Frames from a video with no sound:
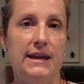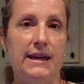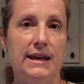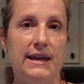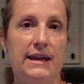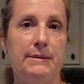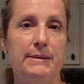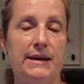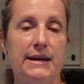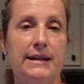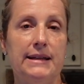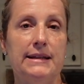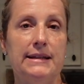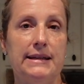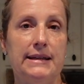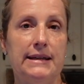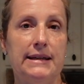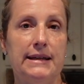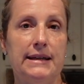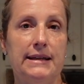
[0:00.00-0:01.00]
and
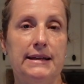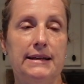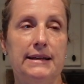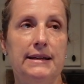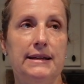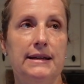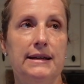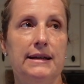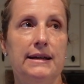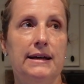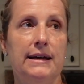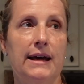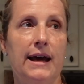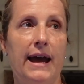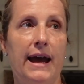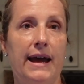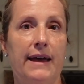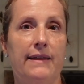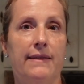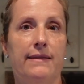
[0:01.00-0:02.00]
Glenn
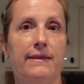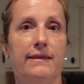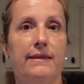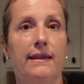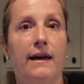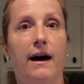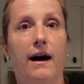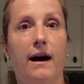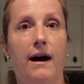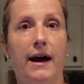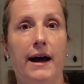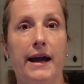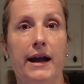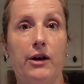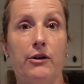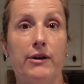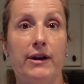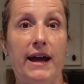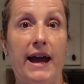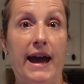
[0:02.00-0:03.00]
and
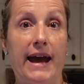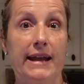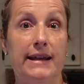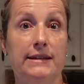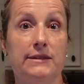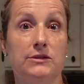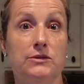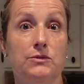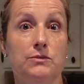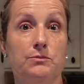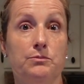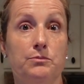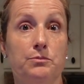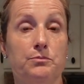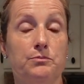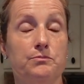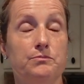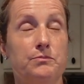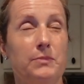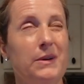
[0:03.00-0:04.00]
Eric had.
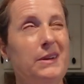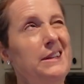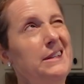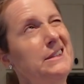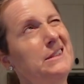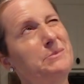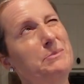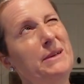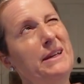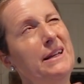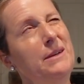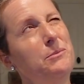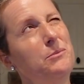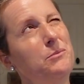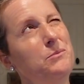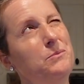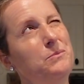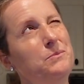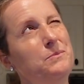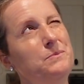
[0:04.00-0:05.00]
It's
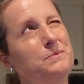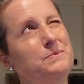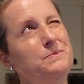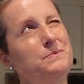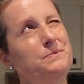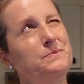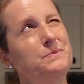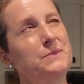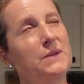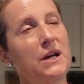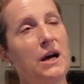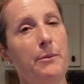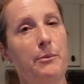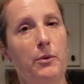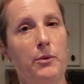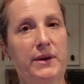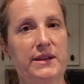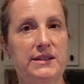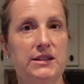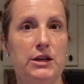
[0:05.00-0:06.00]
been a
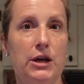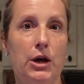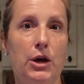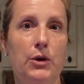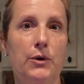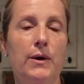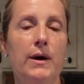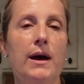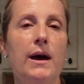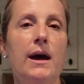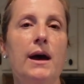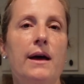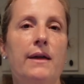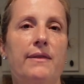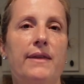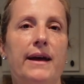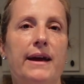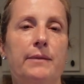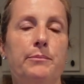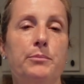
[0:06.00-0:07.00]
couple weeks ago.
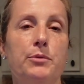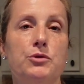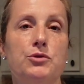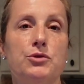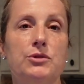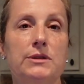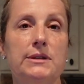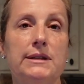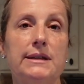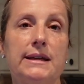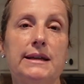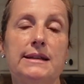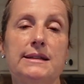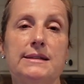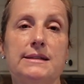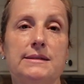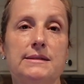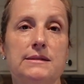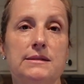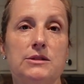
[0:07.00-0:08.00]
They had butchered
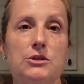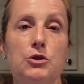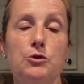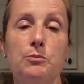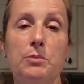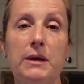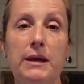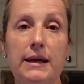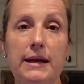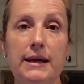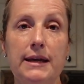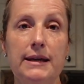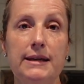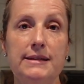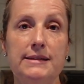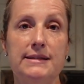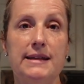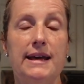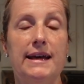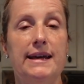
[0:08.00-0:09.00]
Glenn's 2
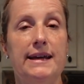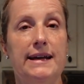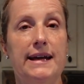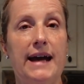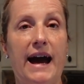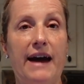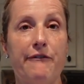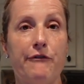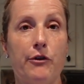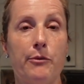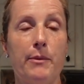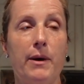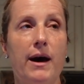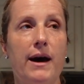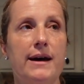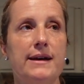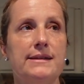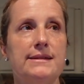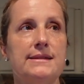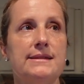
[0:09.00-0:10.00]
pigs that he got from
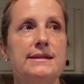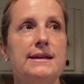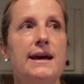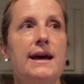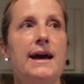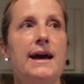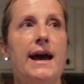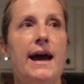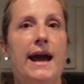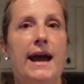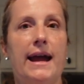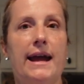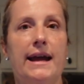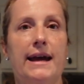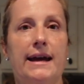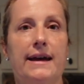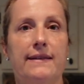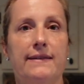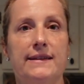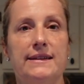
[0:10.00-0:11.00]
us,
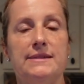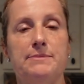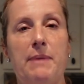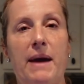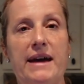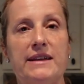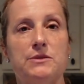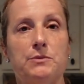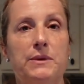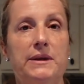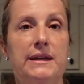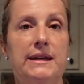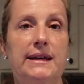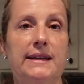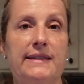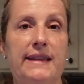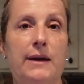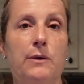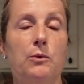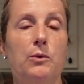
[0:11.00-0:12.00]
and this past
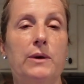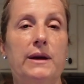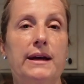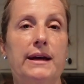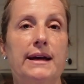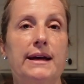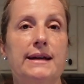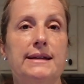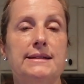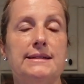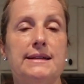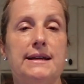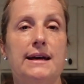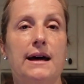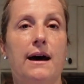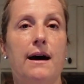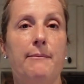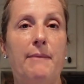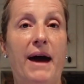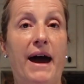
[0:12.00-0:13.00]
weekend they went,
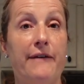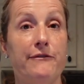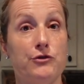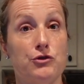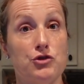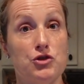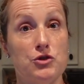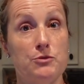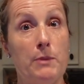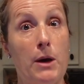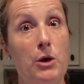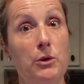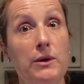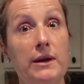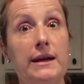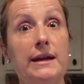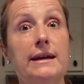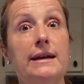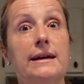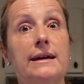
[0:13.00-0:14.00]
after
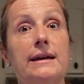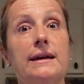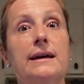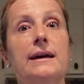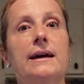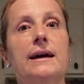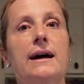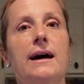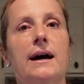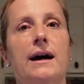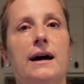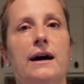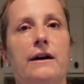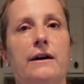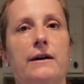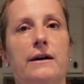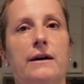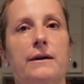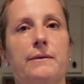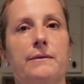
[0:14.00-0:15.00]
smoking it
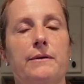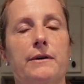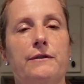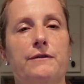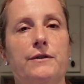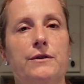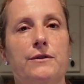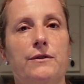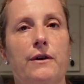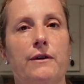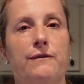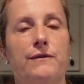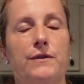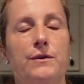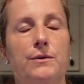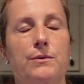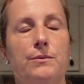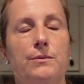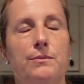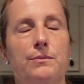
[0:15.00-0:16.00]
a
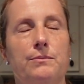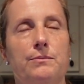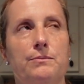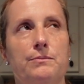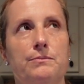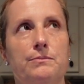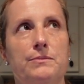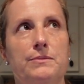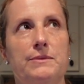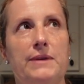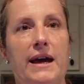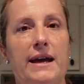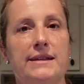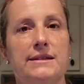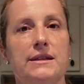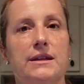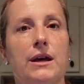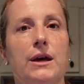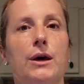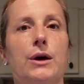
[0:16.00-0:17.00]
few days
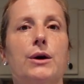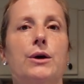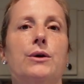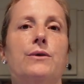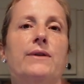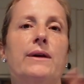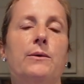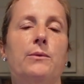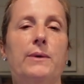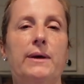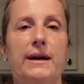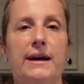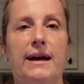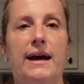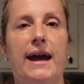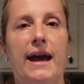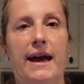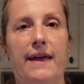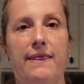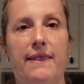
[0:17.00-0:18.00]
ago, they
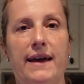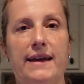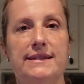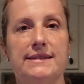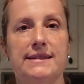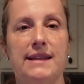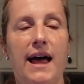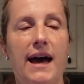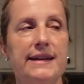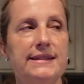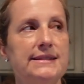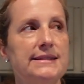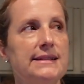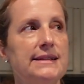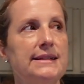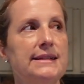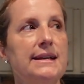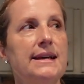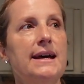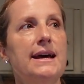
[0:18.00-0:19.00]
went and they sliced
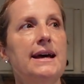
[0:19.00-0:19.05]
it